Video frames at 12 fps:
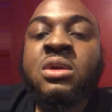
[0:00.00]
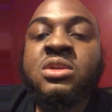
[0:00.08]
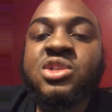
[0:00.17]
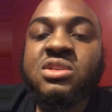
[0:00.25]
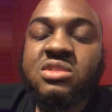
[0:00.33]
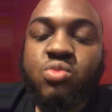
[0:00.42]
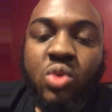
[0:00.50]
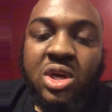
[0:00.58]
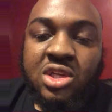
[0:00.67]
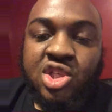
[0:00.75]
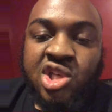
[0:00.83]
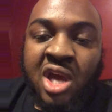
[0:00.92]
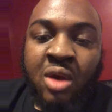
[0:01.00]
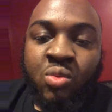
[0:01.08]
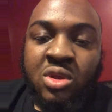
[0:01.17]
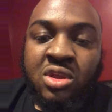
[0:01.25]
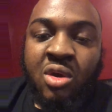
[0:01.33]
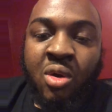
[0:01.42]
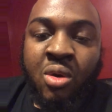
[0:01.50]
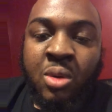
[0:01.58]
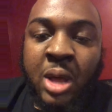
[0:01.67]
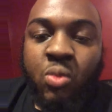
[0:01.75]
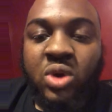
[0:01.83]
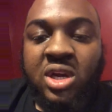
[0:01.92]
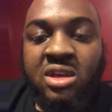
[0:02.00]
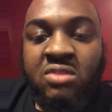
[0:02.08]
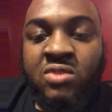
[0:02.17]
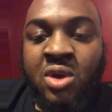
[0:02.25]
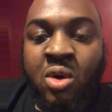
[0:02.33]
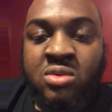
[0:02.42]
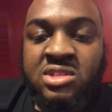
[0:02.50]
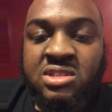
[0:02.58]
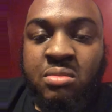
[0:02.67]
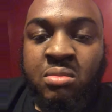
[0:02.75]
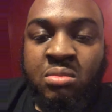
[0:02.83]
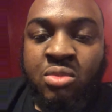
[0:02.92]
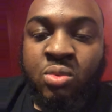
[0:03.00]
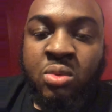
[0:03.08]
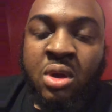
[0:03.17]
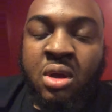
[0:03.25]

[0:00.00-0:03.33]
Just wanna chat with y'all. I wanna give y'all some